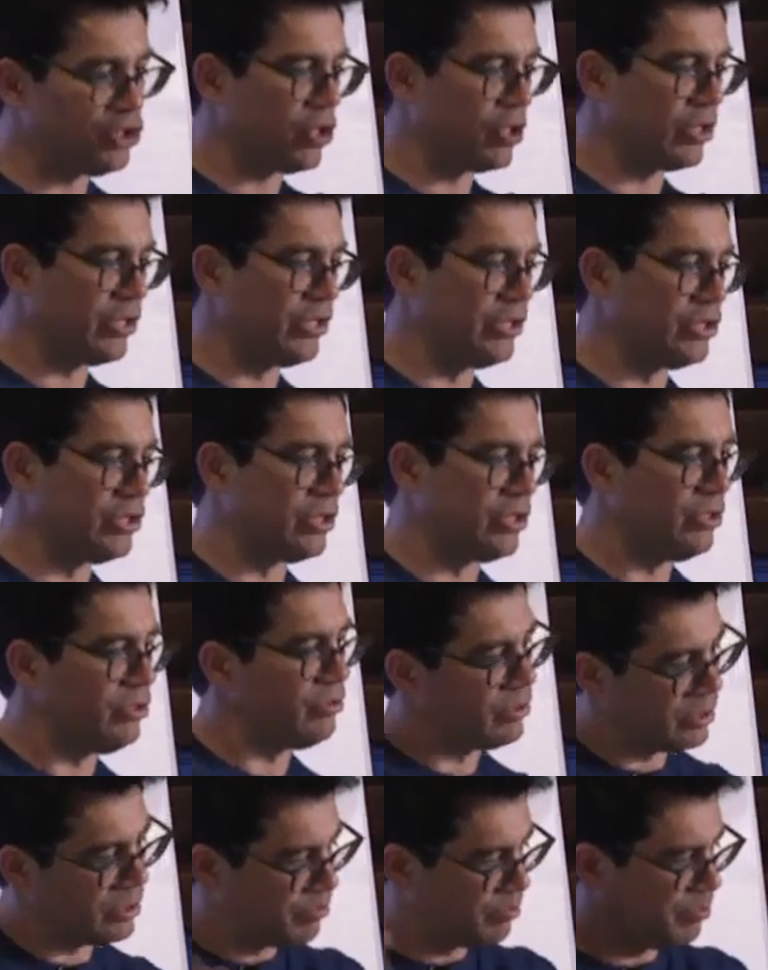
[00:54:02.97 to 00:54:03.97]
Shark Ninja.
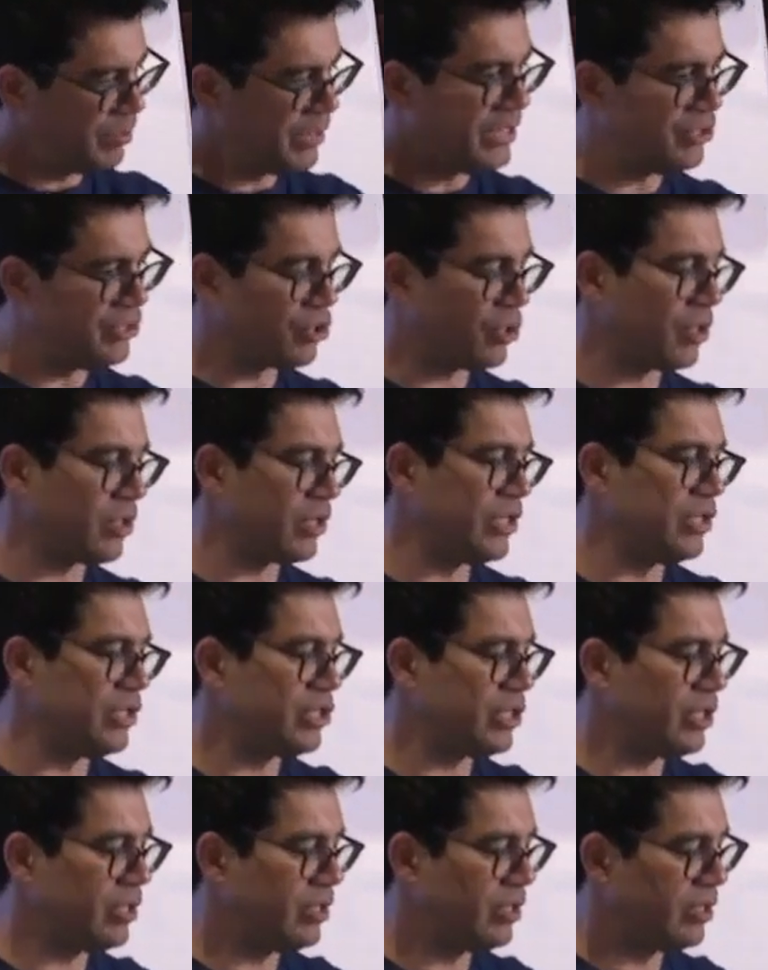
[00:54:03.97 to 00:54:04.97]
You can beat Shark
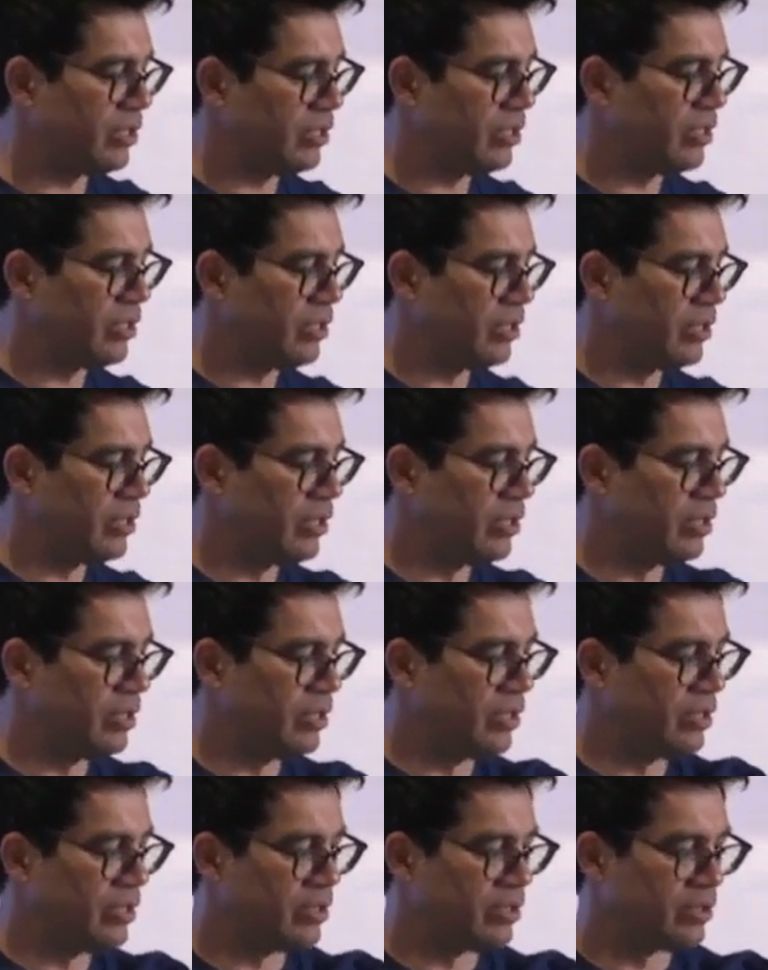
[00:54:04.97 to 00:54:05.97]
Ninja.
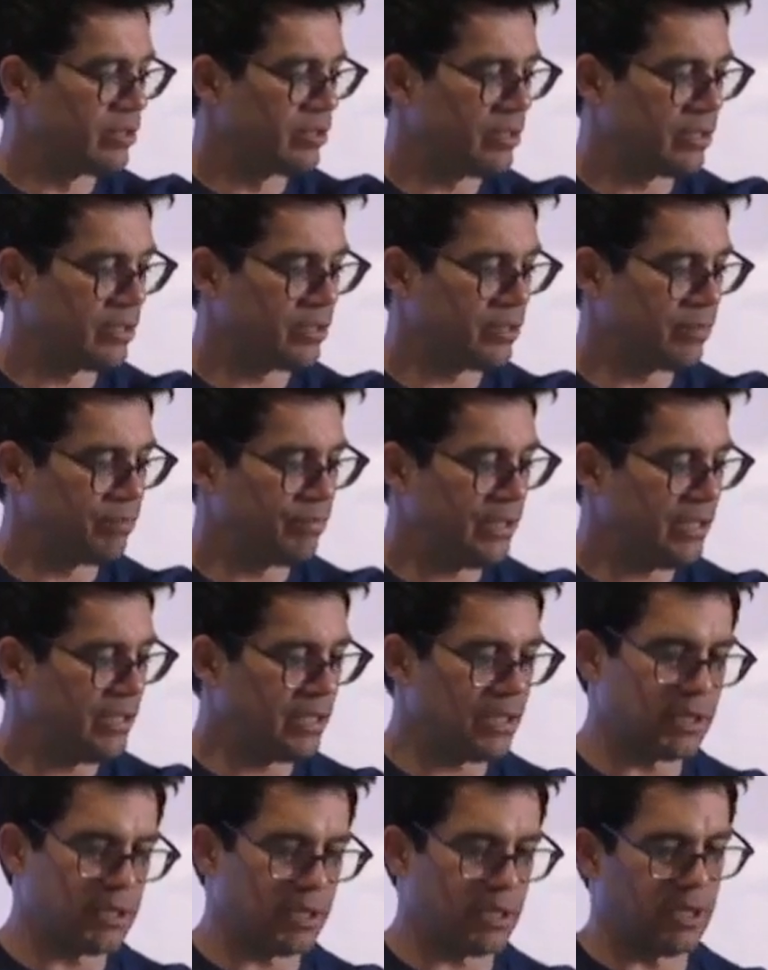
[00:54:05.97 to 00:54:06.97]
That doesn't
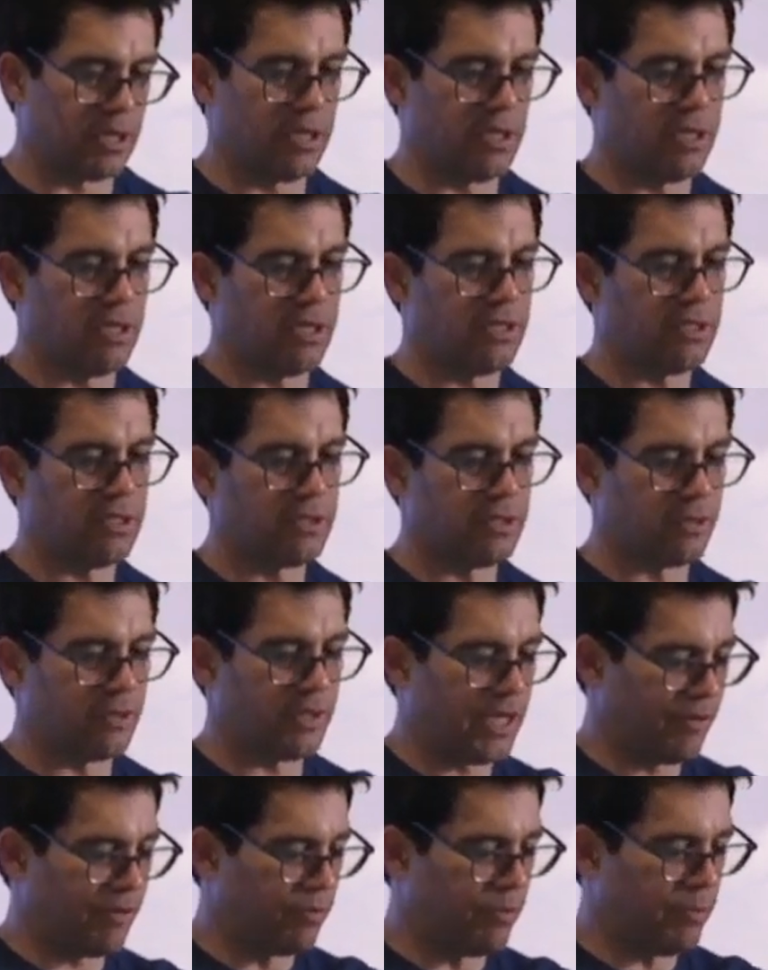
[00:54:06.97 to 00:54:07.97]
mean nothing.
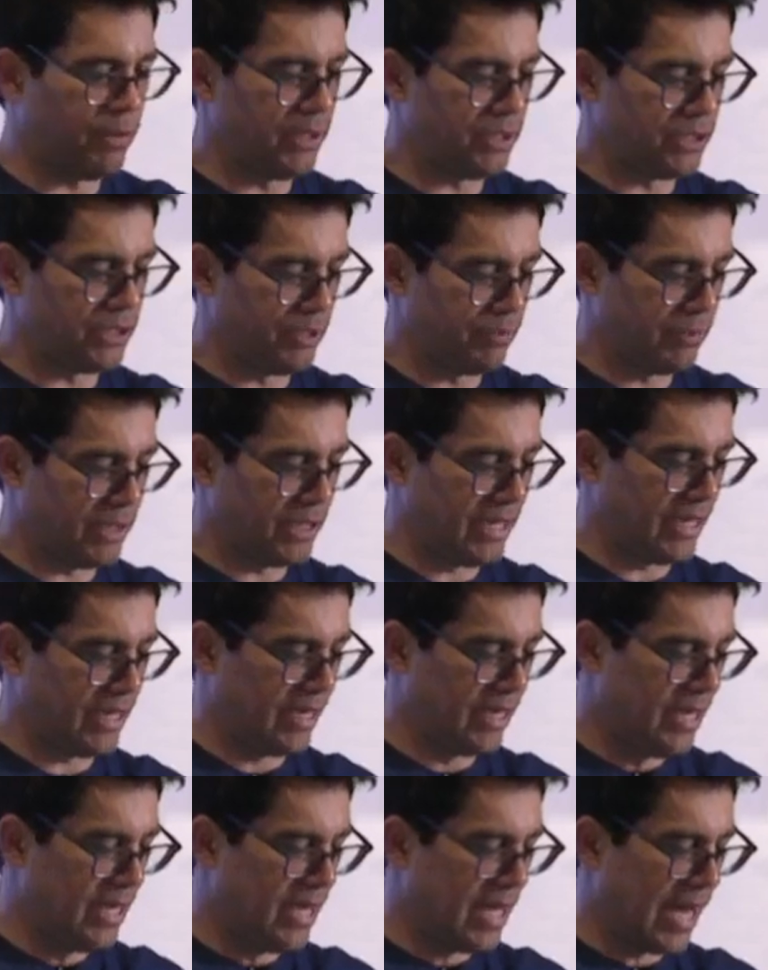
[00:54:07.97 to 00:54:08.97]
Don't ever be
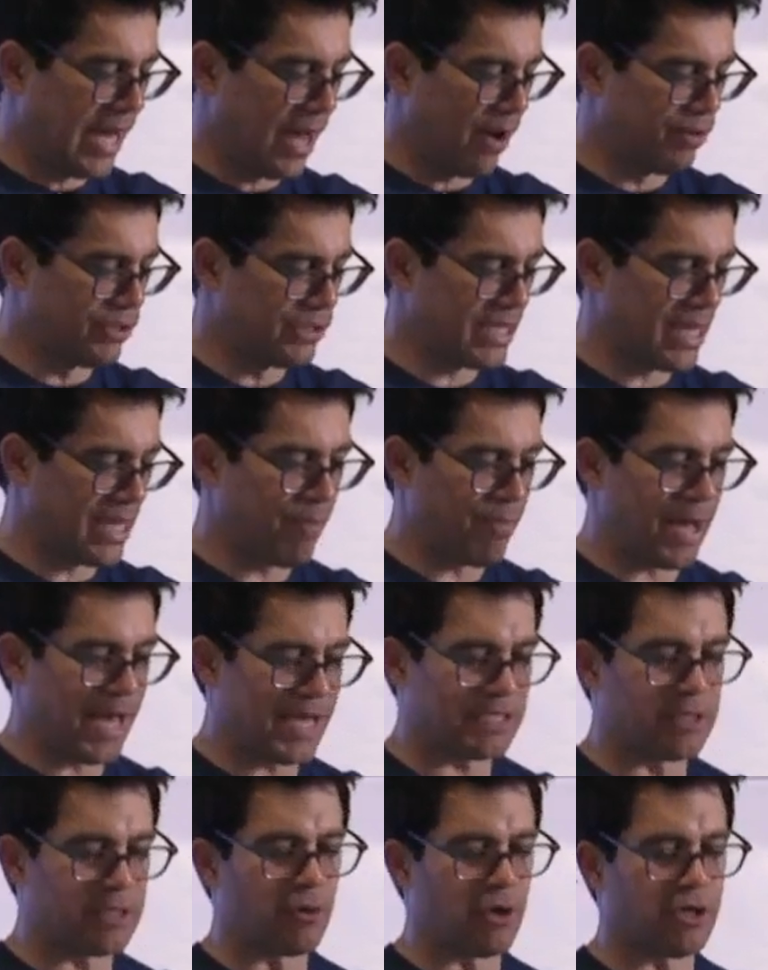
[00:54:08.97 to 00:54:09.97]
intimidated. I was at a
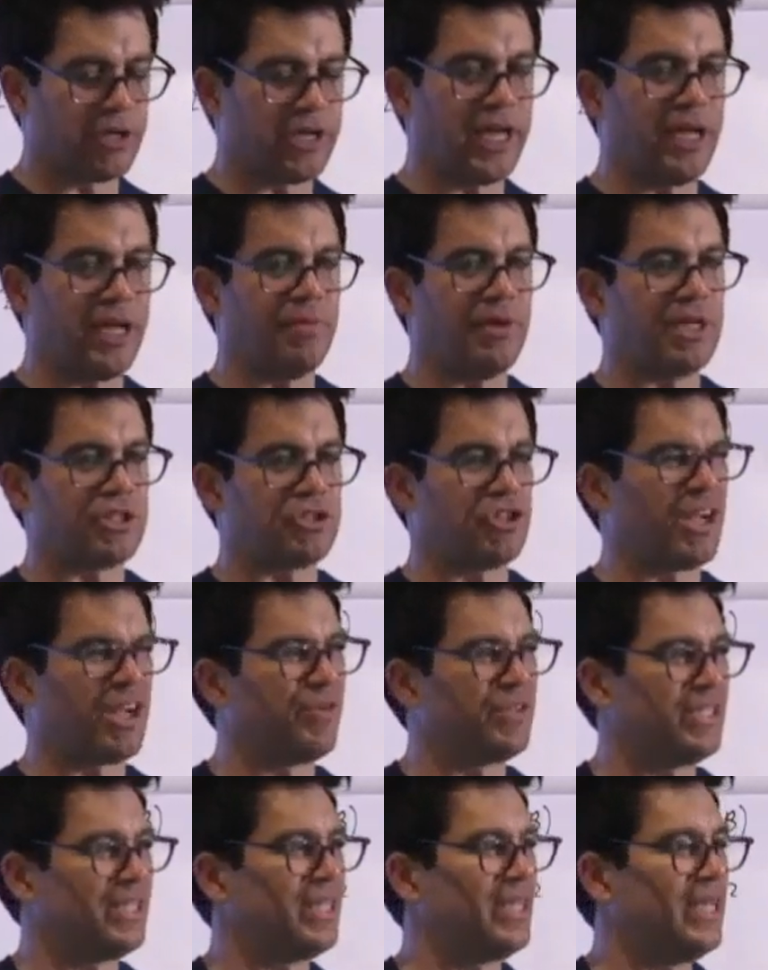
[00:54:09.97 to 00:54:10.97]
basketball game yesterday. I
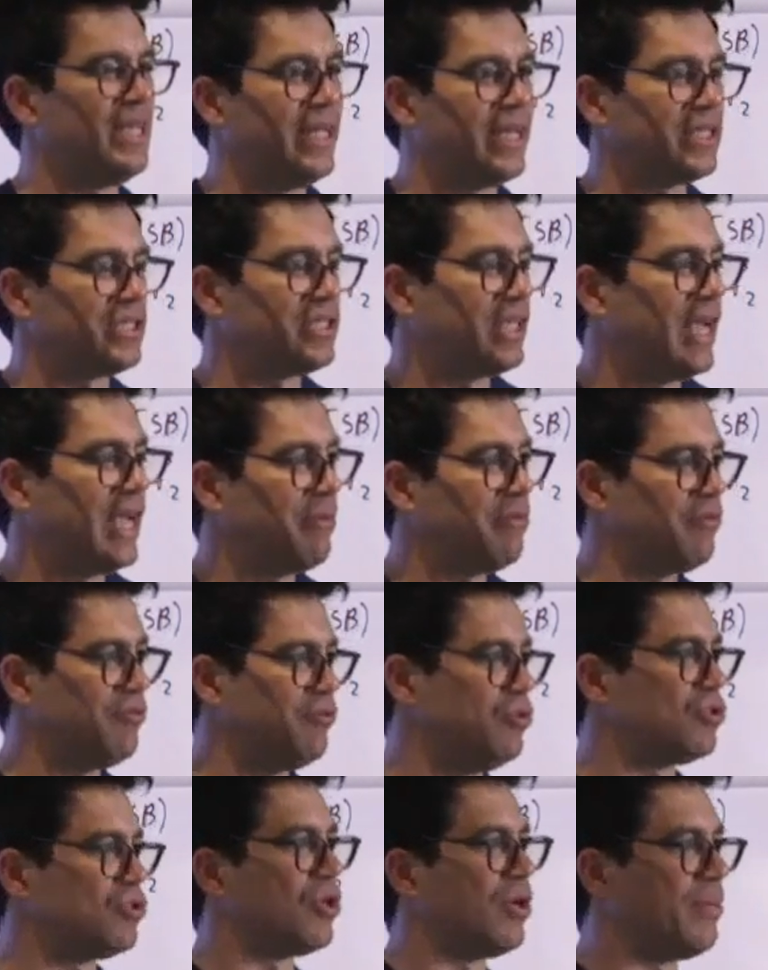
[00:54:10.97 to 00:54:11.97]
went to the Knicks game
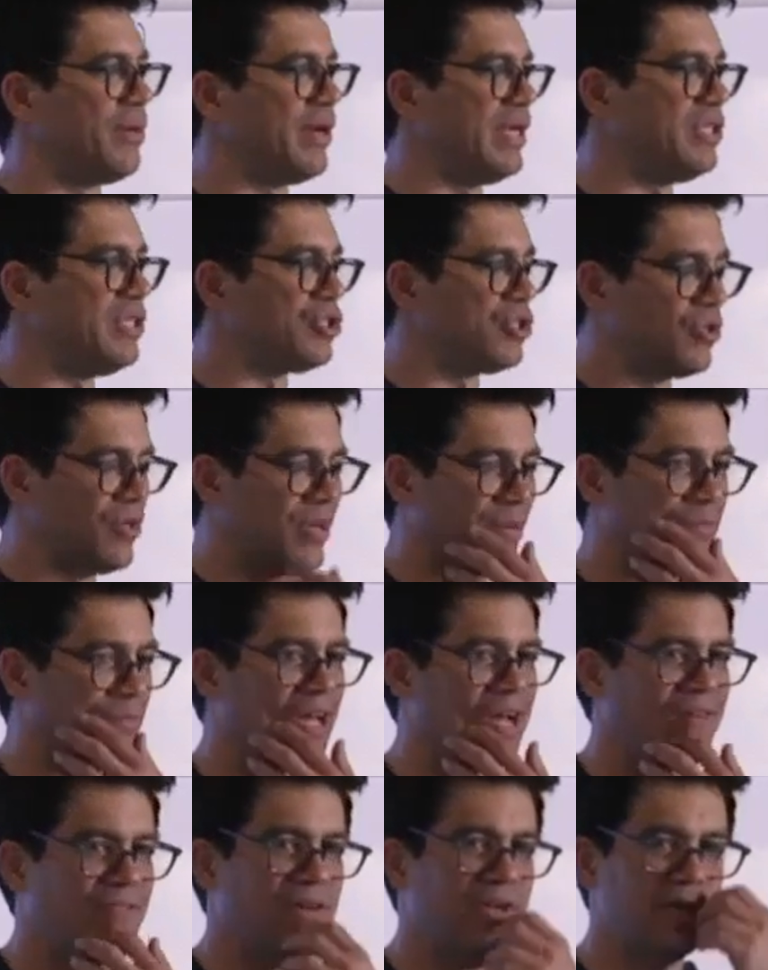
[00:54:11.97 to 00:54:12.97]
if you saw my Instagram
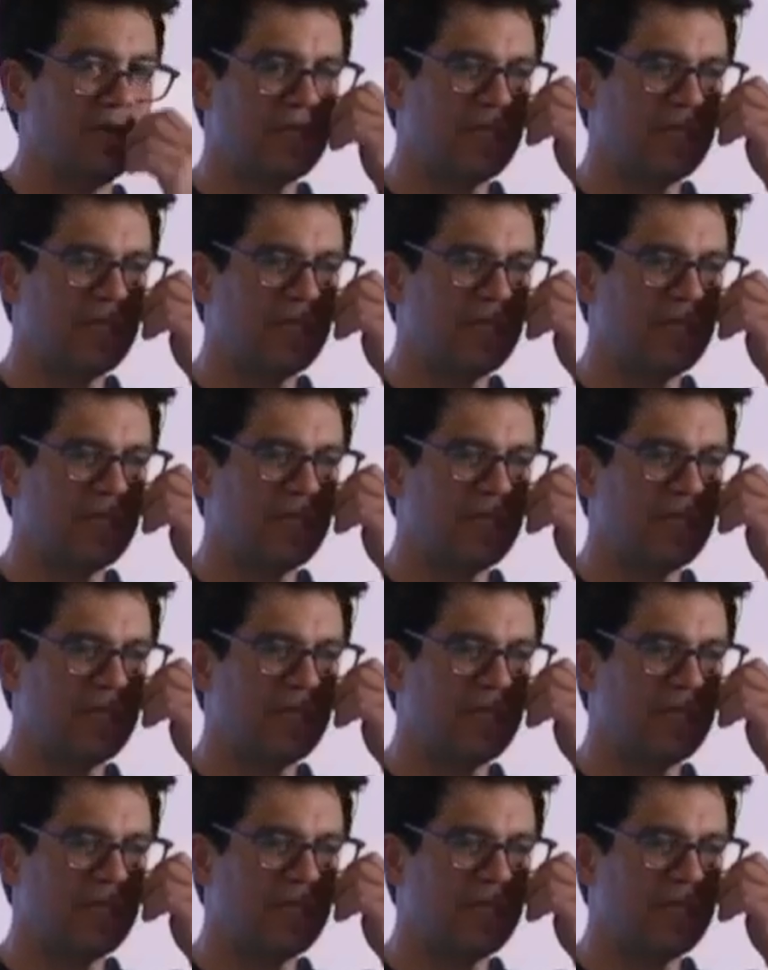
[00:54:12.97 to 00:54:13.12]
live.